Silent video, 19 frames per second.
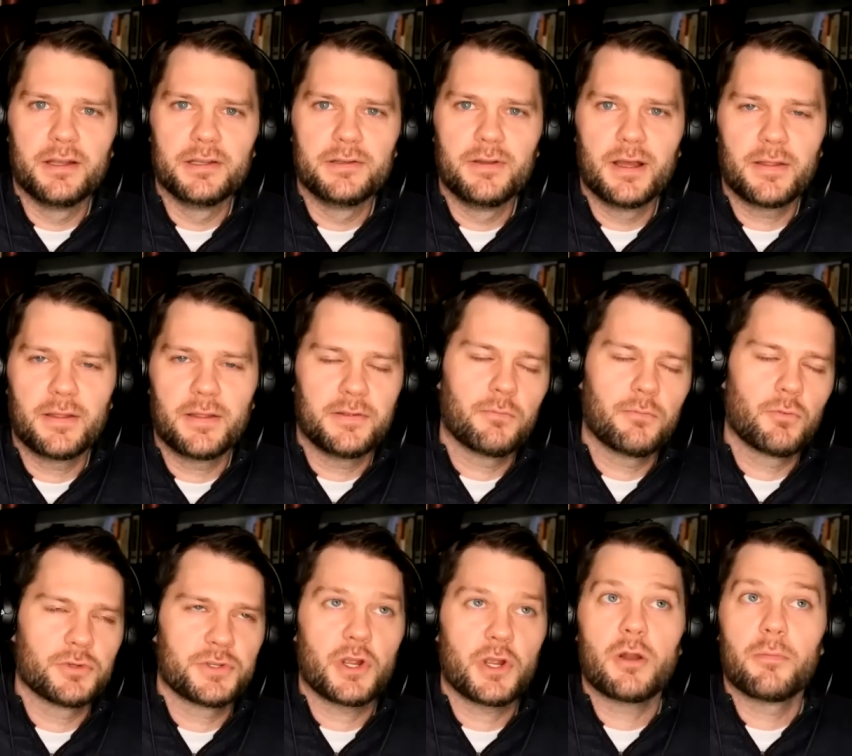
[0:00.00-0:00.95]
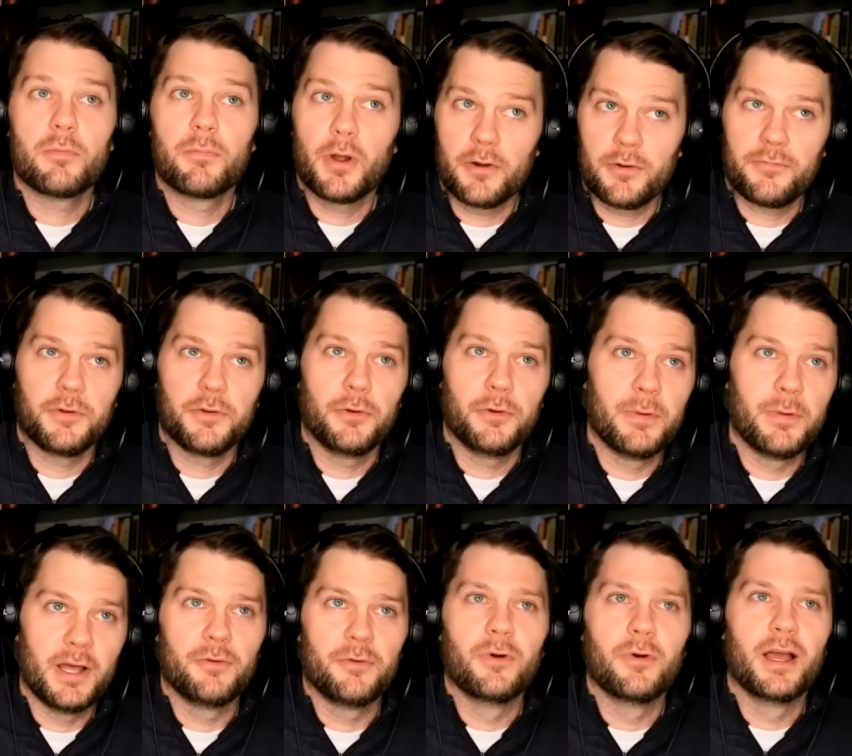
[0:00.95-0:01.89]
a, a, Rosaria Butterfield,
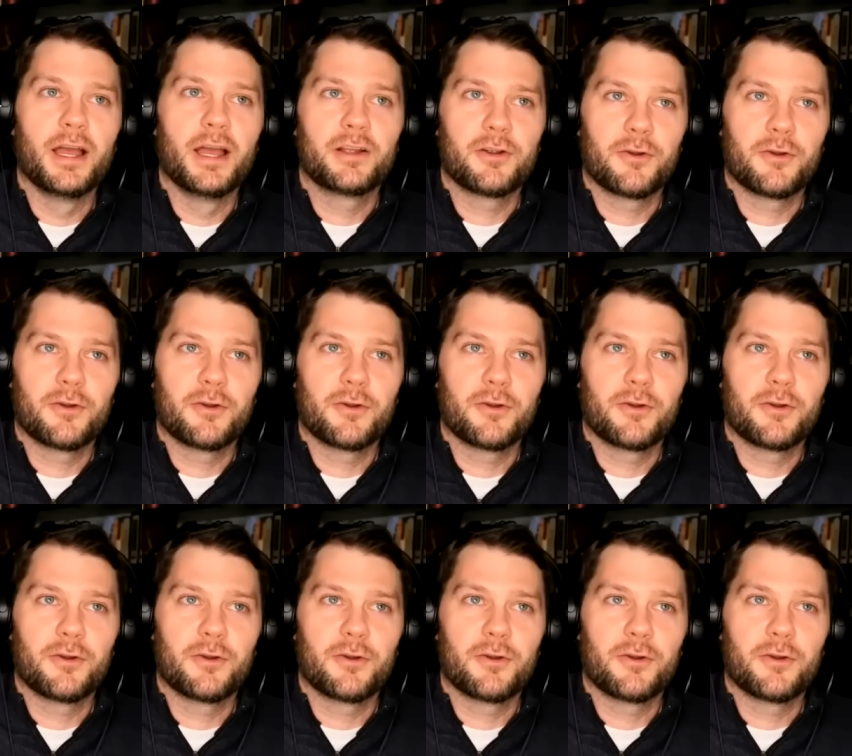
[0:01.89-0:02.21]
by the way,